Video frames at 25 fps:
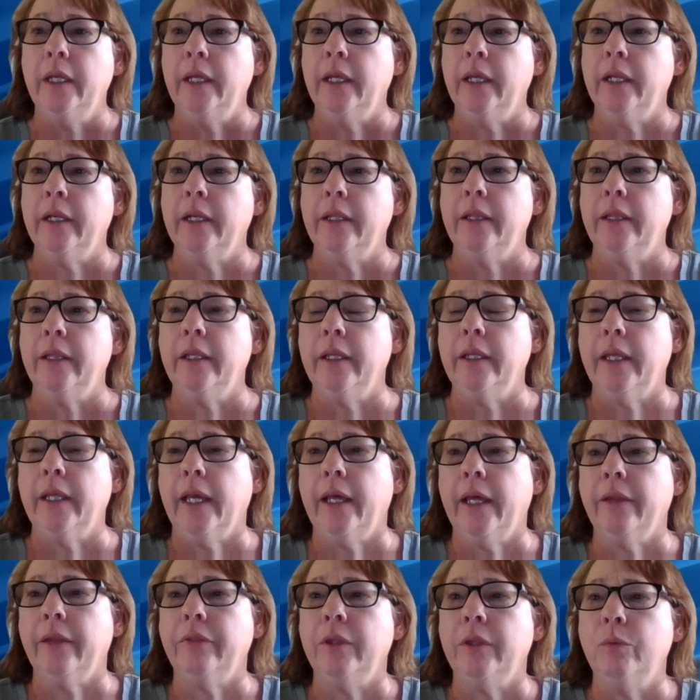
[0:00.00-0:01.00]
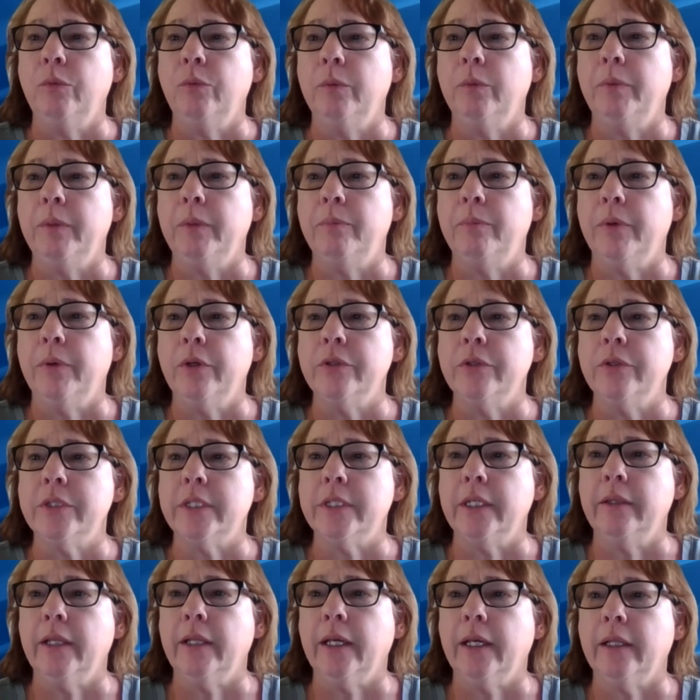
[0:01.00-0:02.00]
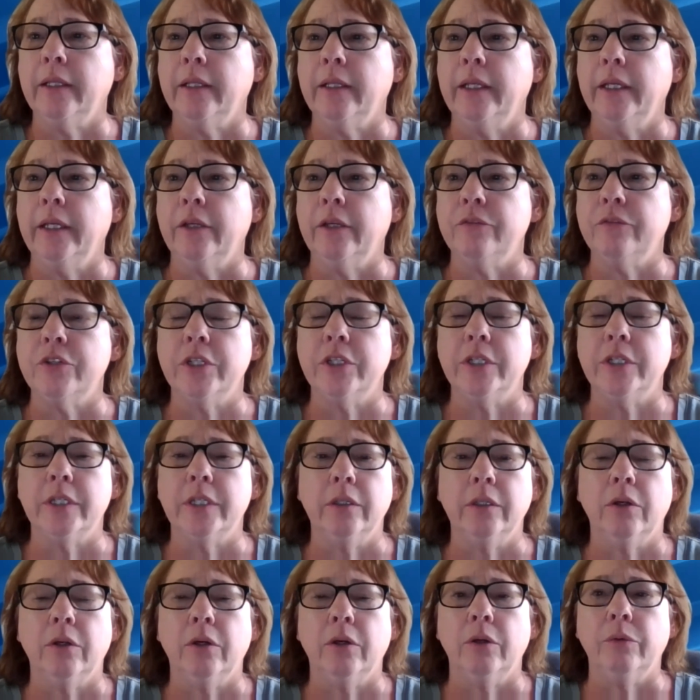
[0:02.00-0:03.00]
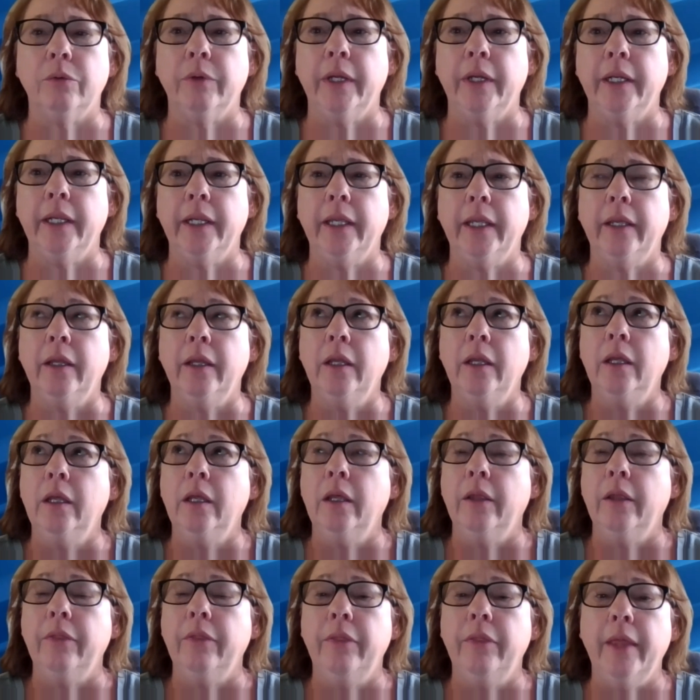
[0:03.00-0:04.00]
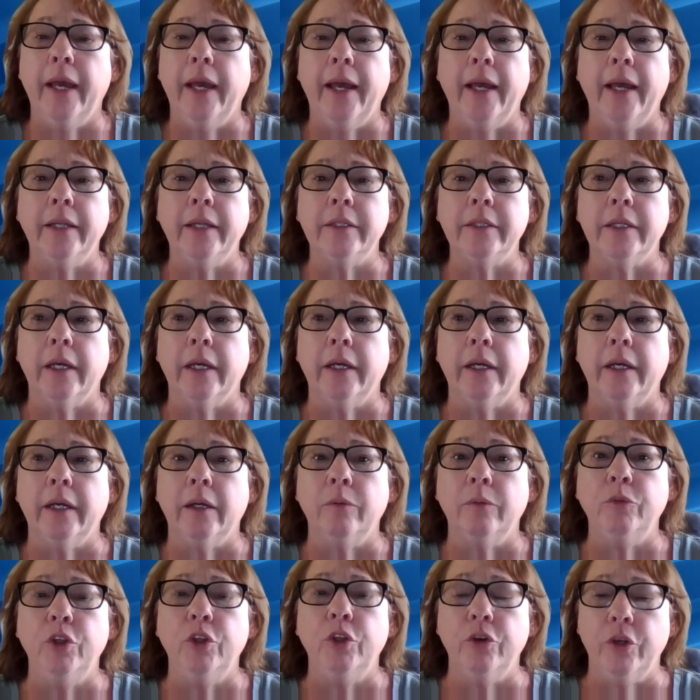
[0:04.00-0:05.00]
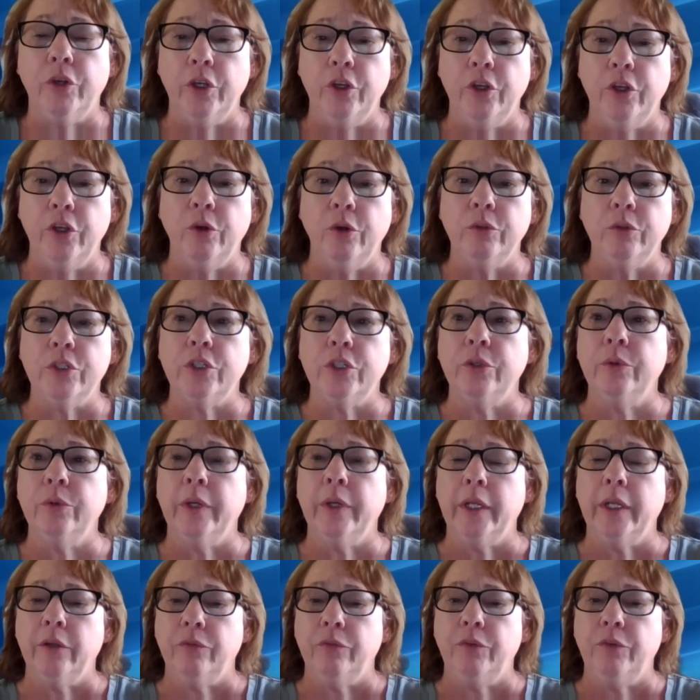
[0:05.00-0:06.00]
And I think Kathy will be posting that link if she didn't already, that you can go to. And if